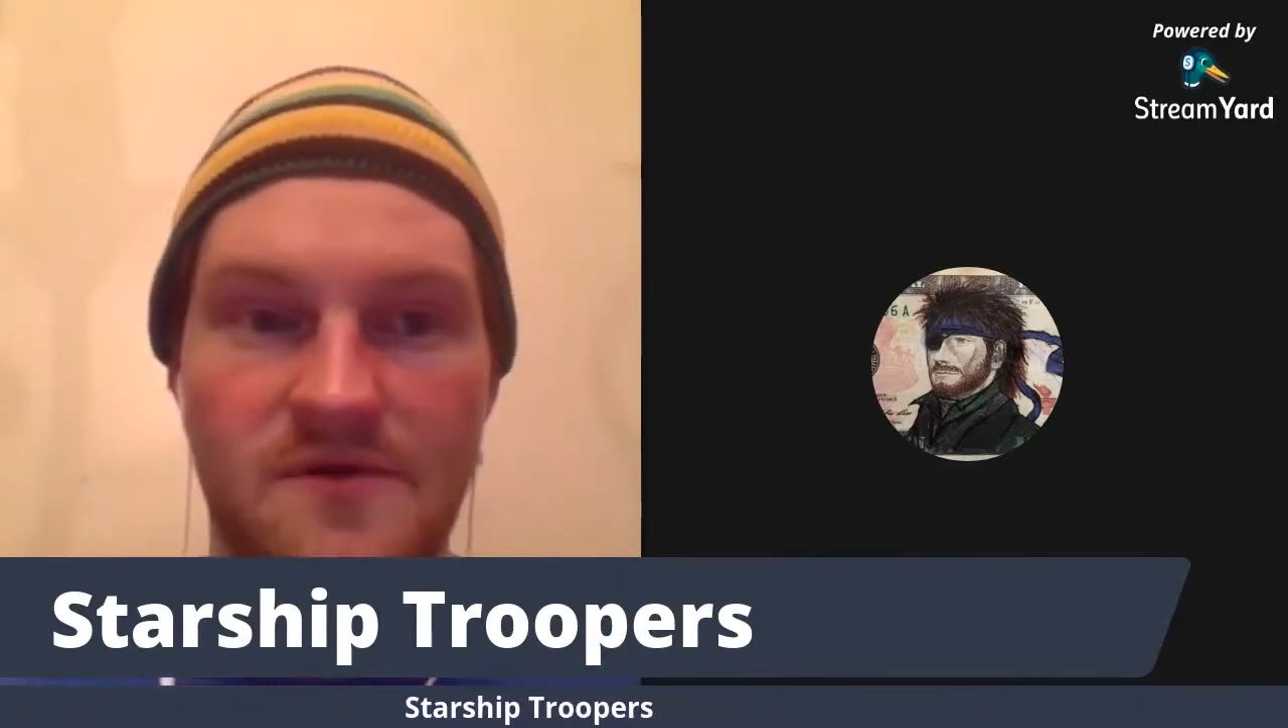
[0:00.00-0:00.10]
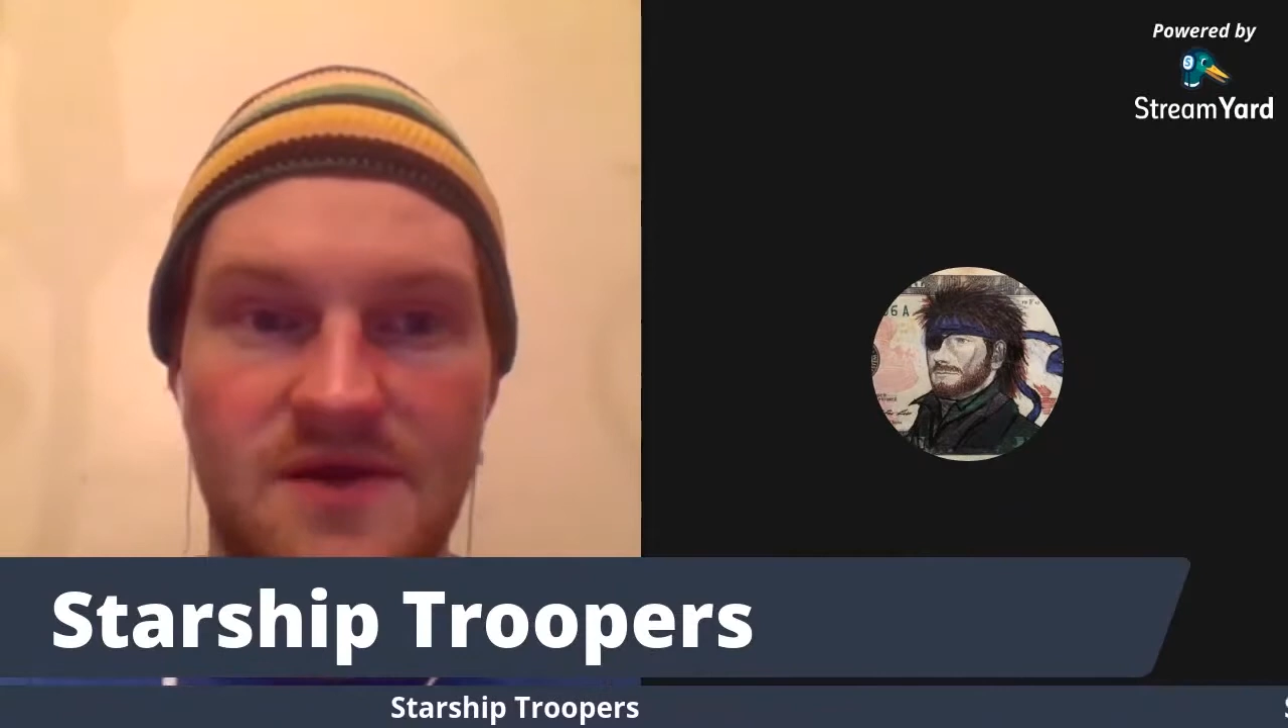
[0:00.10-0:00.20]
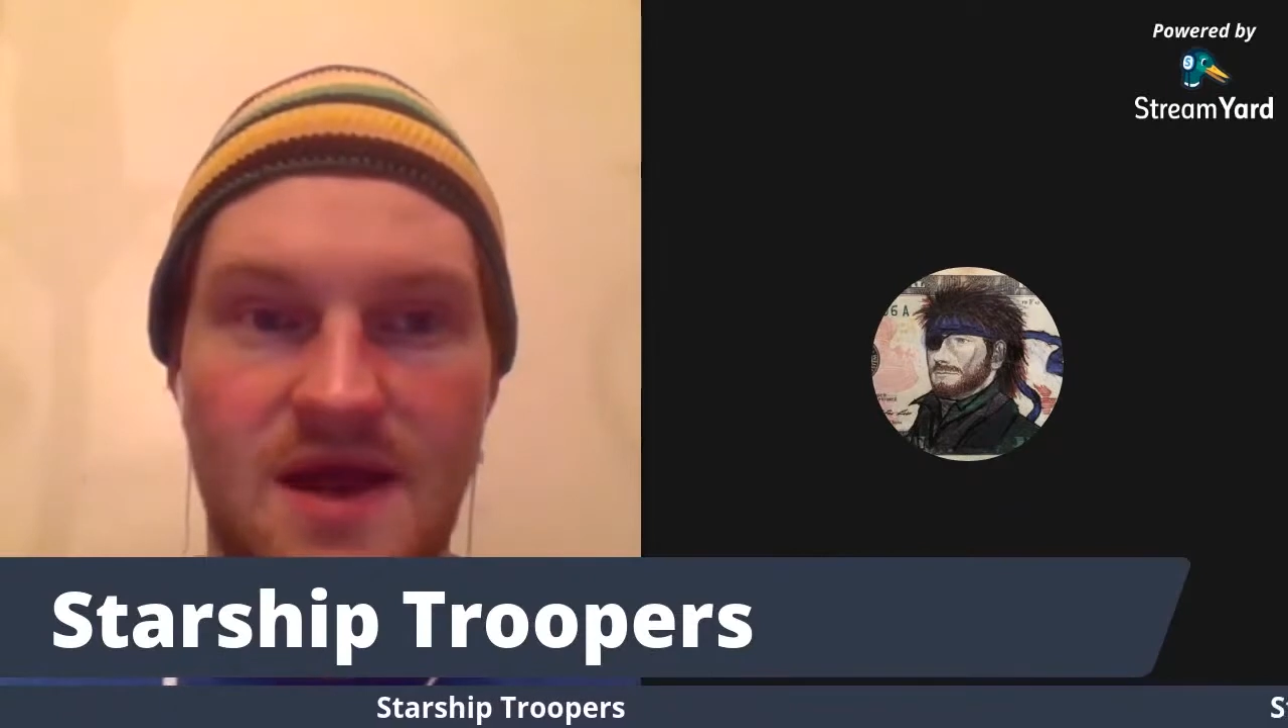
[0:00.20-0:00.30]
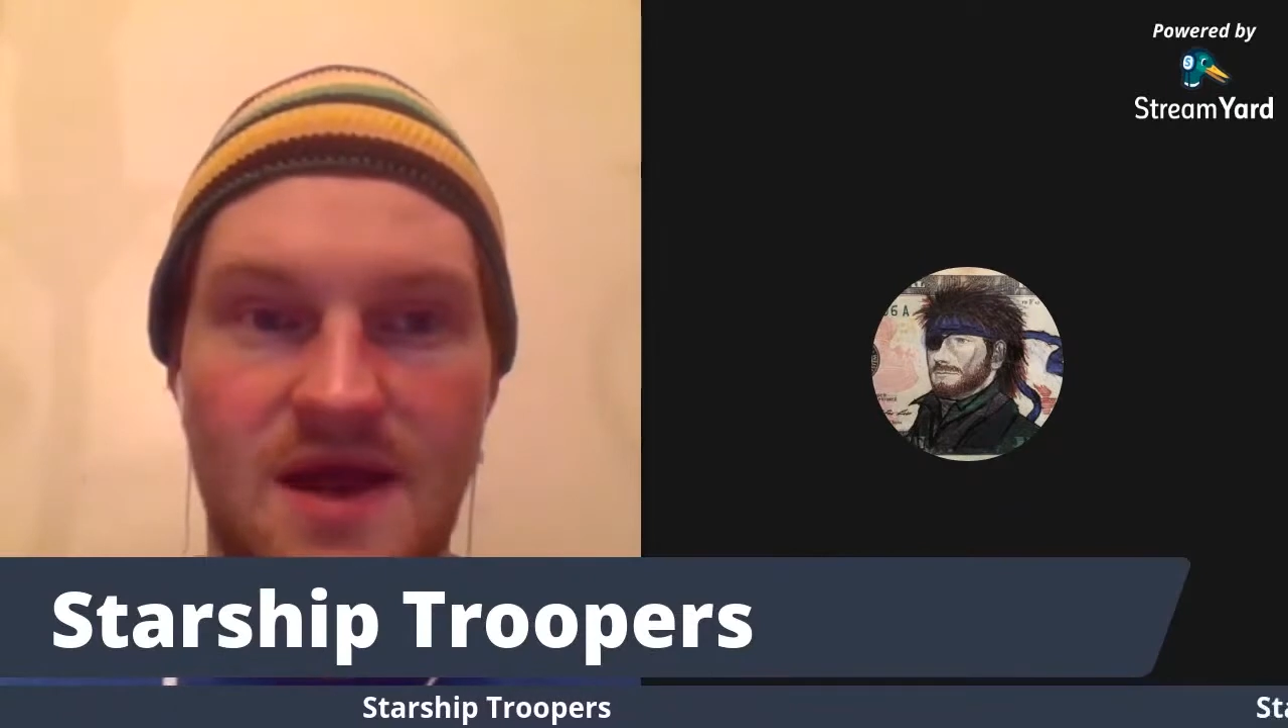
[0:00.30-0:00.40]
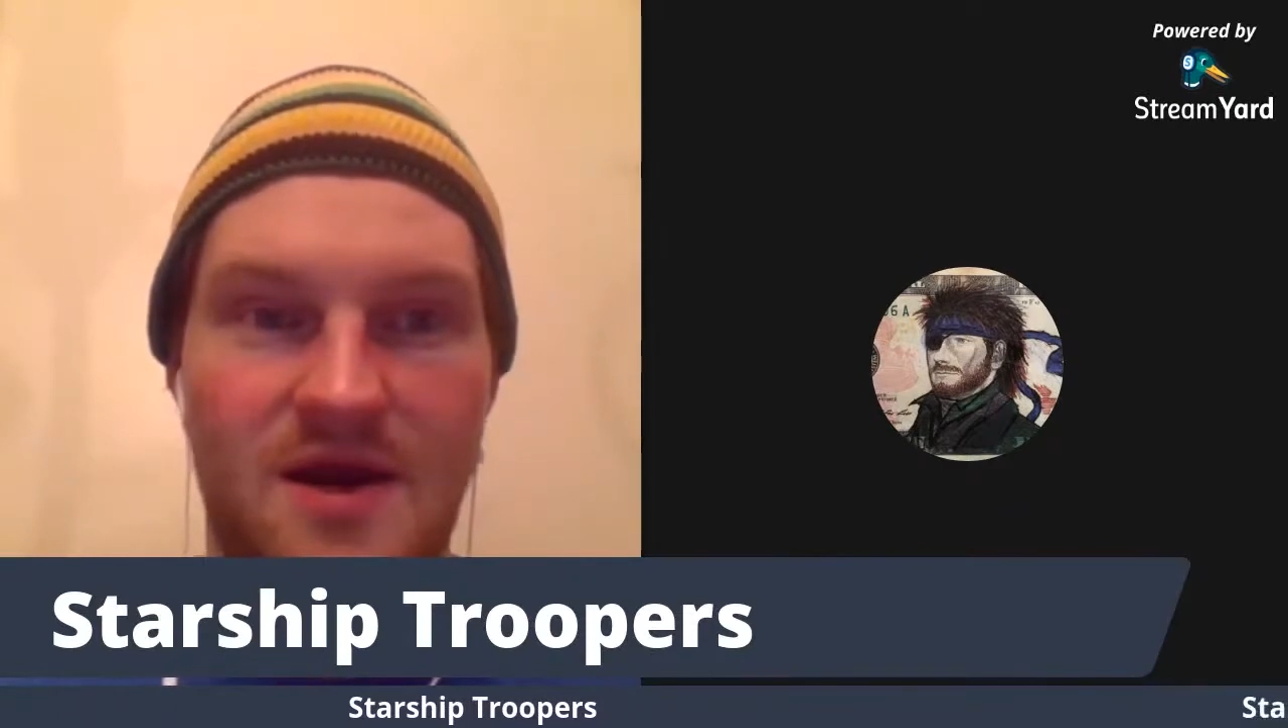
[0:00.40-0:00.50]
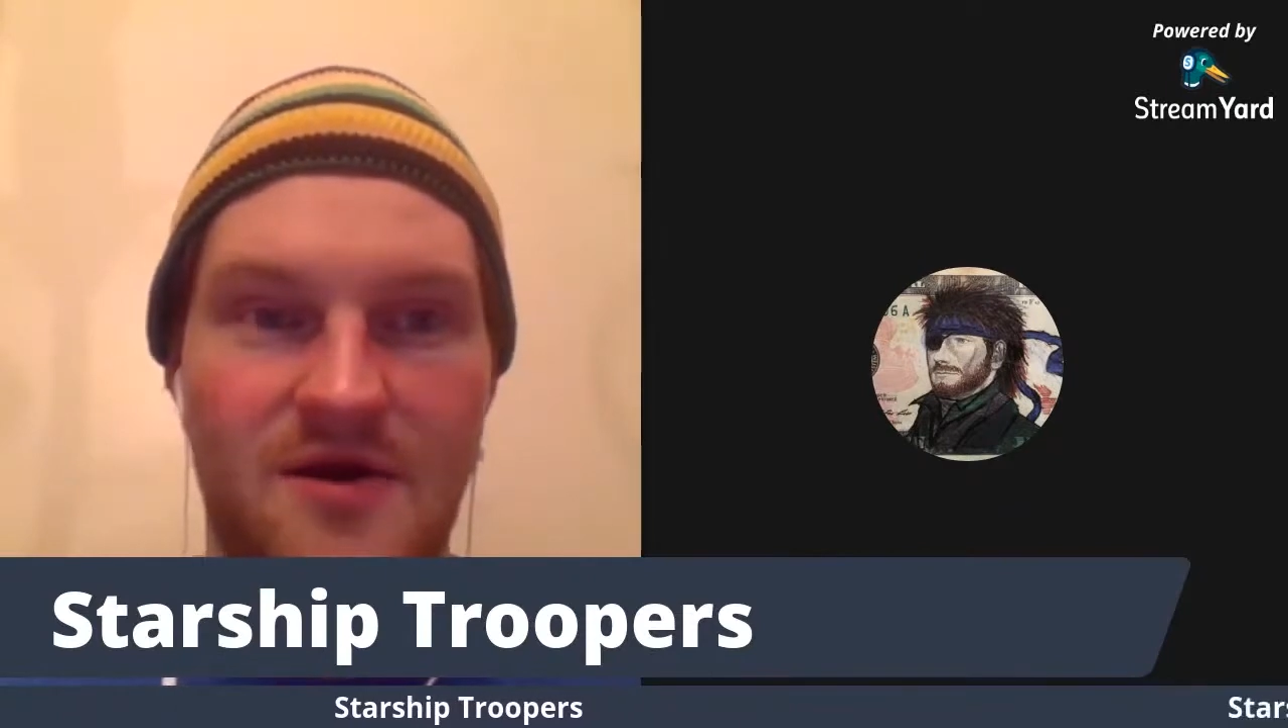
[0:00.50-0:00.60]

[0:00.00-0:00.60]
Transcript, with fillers: care